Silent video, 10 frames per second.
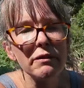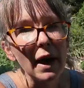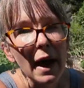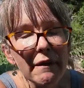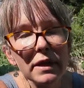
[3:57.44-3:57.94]
if
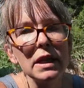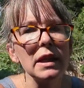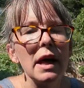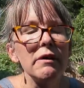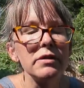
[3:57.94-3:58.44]
I have any
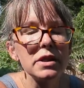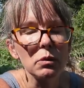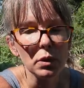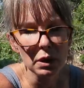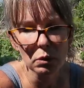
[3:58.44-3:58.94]
left,
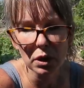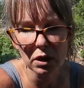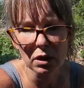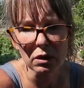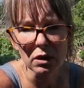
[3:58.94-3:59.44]
we
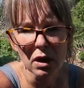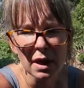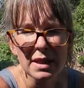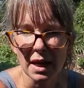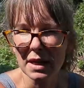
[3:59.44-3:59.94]
will
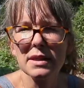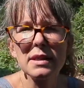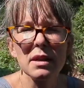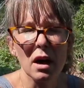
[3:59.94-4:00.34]
dice.